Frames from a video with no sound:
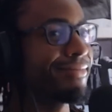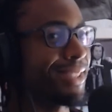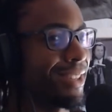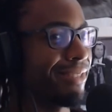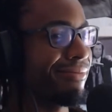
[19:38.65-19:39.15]

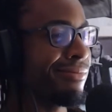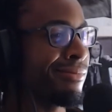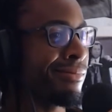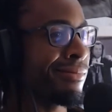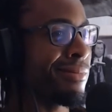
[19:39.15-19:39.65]
So
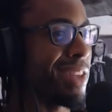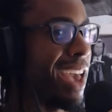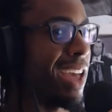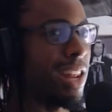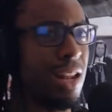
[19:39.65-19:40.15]
yeah,
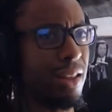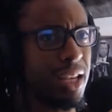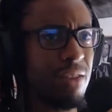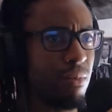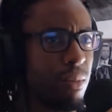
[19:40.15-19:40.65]
and then like
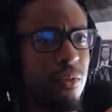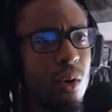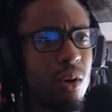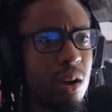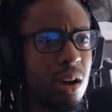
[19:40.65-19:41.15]
even
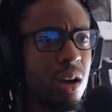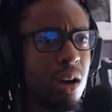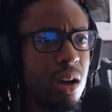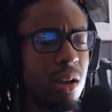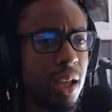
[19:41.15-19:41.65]
before
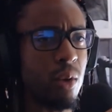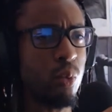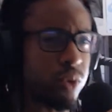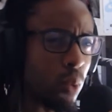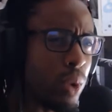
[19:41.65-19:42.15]
like
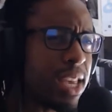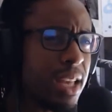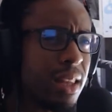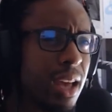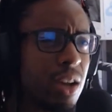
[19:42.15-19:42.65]
the
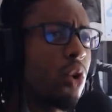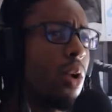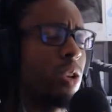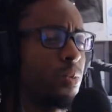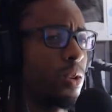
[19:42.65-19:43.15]
weekend that
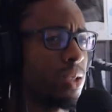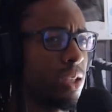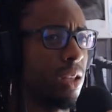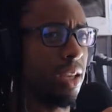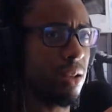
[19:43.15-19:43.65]
Corona was supposed to
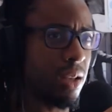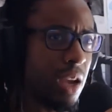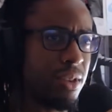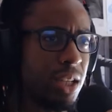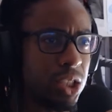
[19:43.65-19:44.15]
like
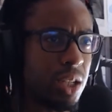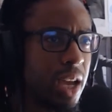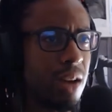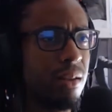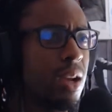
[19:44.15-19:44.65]
everything shut
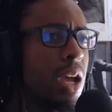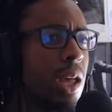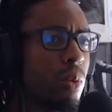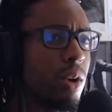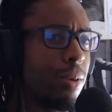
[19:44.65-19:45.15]
down,
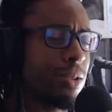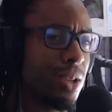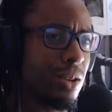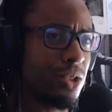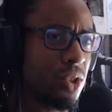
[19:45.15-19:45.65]
we were supposed to
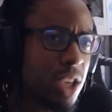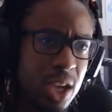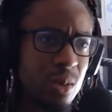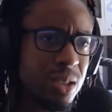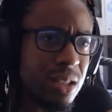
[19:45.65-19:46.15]
go to a
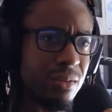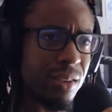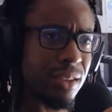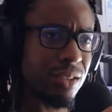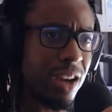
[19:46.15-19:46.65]
Houston
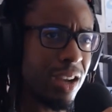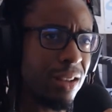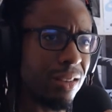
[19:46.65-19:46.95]
event, right?